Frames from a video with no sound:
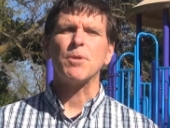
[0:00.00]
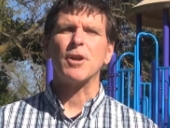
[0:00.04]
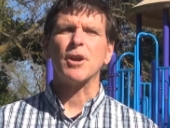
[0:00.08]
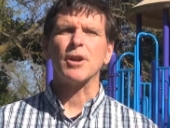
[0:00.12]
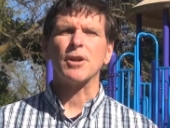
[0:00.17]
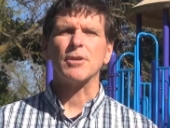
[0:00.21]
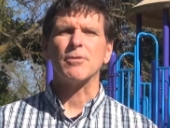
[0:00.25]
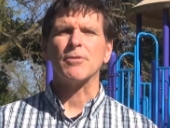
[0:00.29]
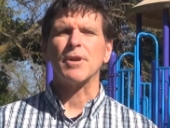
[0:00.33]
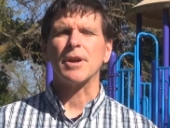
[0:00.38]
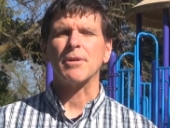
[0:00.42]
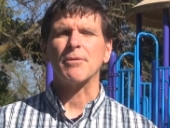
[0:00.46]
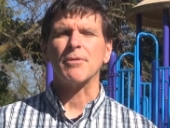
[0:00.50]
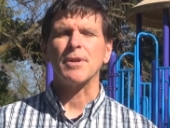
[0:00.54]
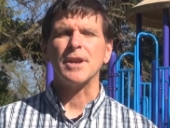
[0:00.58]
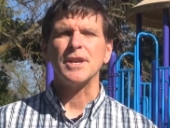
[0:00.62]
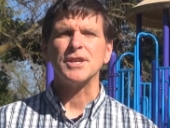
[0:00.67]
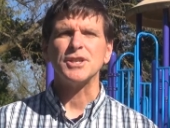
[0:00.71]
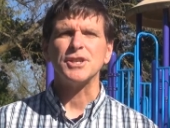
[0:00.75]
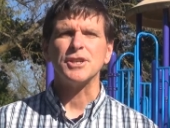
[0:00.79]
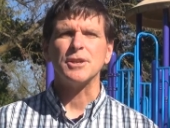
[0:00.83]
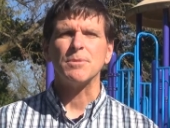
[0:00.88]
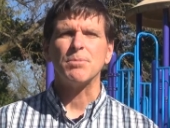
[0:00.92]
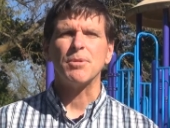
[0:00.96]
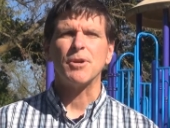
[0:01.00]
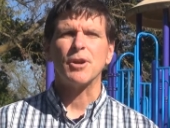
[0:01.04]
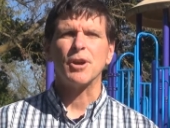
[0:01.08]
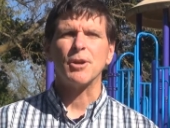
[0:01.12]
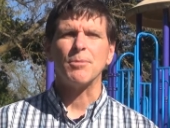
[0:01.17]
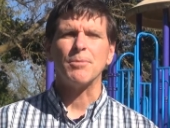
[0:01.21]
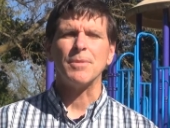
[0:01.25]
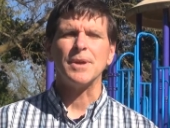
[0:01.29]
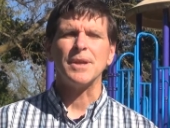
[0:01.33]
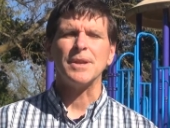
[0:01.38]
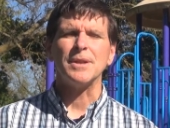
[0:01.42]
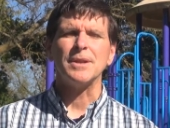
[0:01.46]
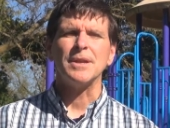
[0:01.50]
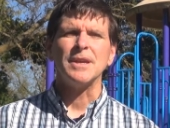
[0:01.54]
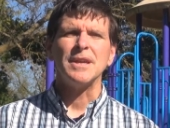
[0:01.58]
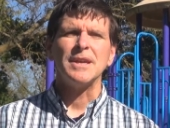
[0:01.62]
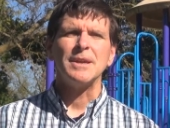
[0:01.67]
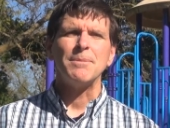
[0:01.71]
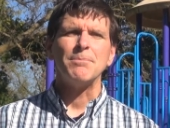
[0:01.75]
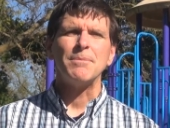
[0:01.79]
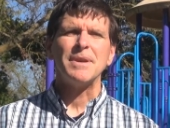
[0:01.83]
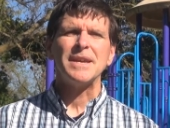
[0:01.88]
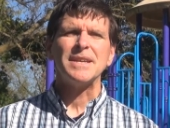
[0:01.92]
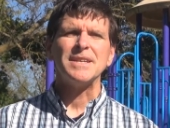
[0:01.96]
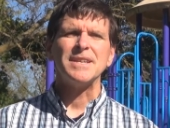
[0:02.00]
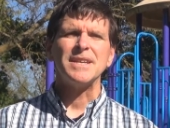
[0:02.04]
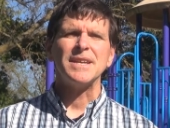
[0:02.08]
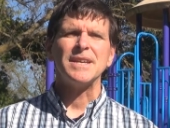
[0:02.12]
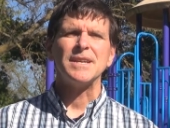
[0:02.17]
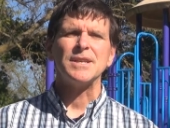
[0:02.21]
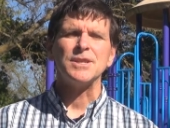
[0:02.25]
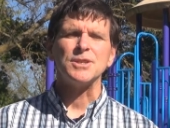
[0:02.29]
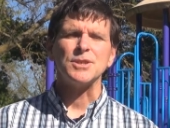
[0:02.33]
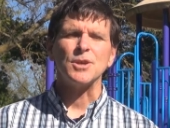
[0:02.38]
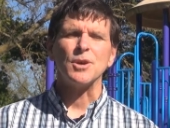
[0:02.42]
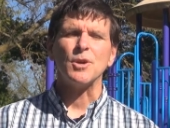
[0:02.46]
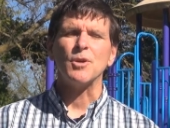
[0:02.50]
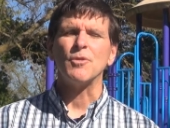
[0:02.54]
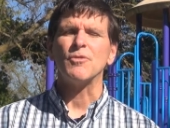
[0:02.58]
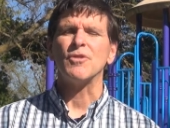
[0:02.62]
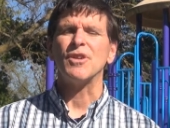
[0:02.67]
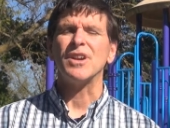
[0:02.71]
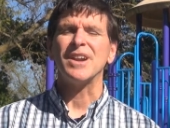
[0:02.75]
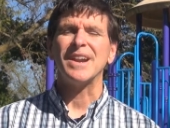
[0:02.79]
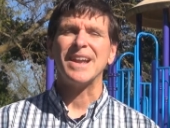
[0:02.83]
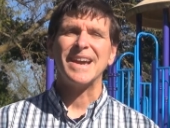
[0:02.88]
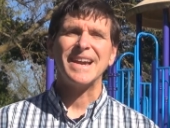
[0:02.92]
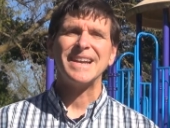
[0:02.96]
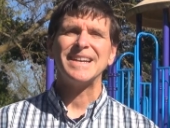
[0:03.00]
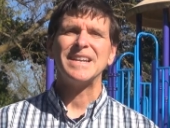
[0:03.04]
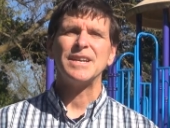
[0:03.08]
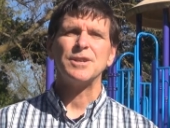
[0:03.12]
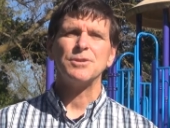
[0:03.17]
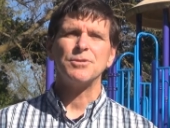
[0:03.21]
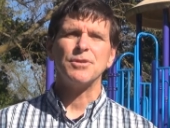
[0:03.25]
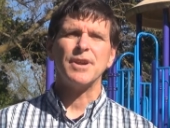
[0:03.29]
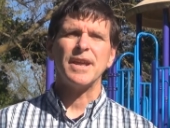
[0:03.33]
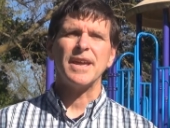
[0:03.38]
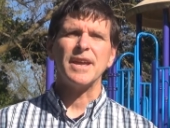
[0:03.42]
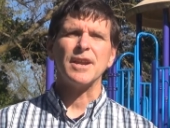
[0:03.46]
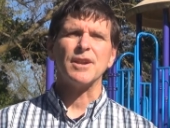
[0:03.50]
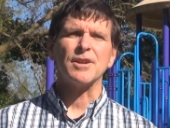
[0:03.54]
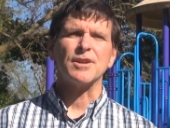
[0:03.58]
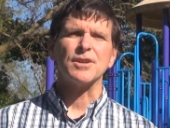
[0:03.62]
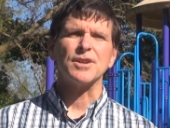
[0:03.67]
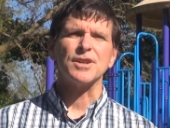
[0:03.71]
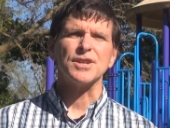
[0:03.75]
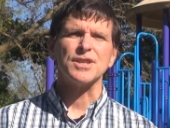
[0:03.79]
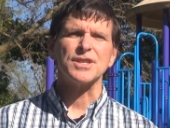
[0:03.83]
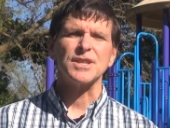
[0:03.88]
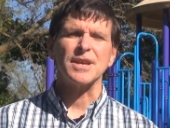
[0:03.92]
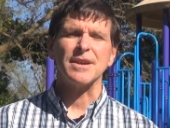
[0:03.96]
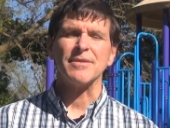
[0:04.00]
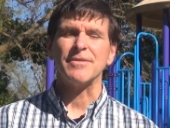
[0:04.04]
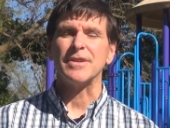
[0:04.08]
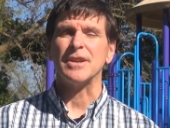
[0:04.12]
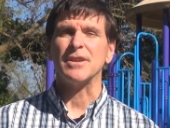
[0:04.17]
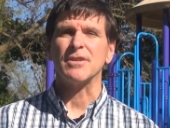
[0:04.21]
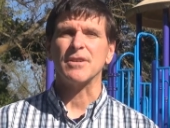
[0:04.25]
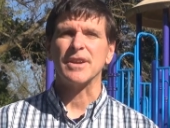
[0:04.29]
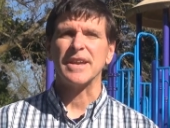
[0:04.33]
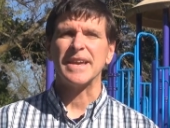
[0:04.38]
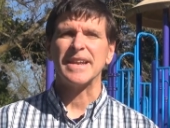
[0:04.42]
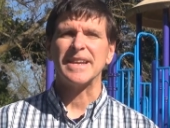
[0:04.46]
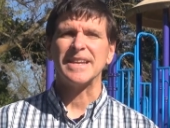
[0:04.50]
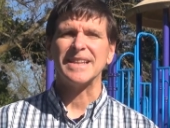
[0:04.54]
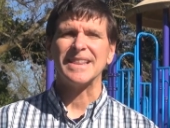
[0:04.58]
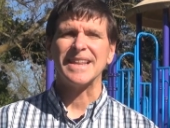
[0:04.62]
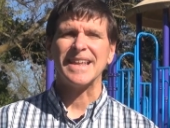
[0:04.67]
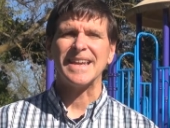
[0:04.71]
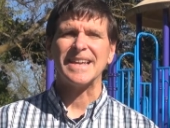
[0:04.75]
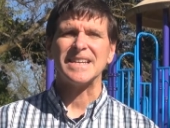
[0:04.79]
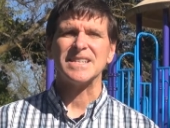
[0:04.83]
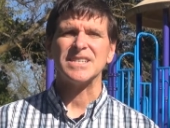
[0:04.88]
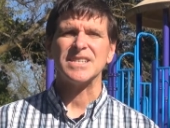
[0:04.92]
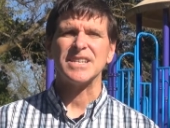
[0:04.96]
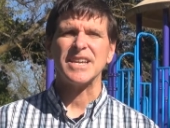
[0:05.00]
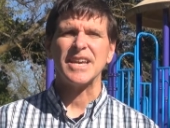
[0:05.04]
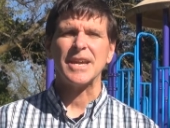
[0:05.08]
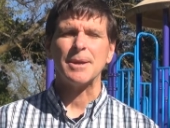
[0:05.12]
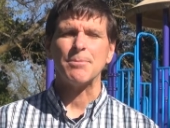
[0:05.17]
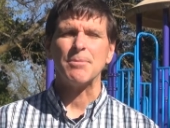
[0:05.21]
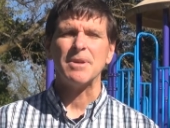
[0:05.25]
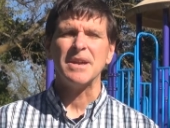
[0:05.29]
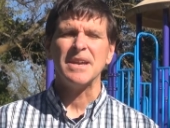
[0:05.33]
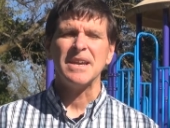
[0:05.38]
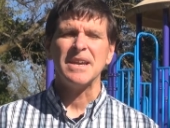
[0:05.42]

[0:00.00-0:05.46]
Park and Recreation Department maintains over 900 acres of irrigated landscape.